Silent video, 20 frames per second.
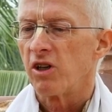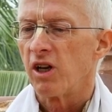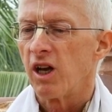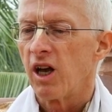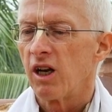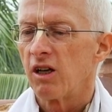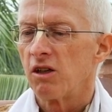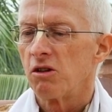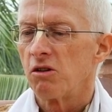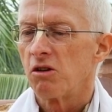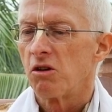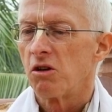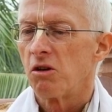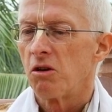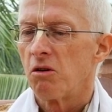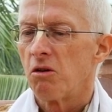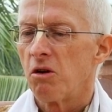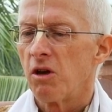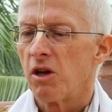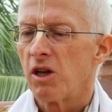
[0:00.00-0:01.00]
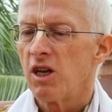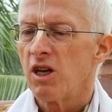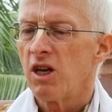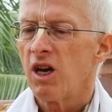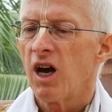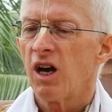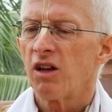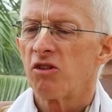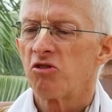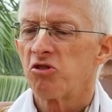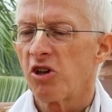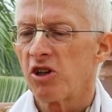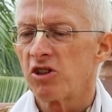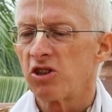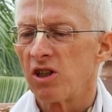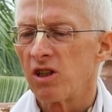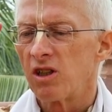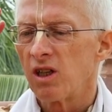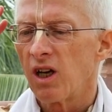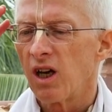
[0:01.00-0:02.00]
And he had such
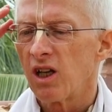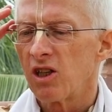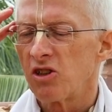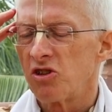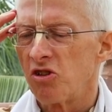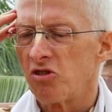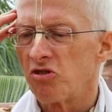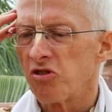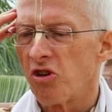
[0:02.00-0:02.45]
intelligence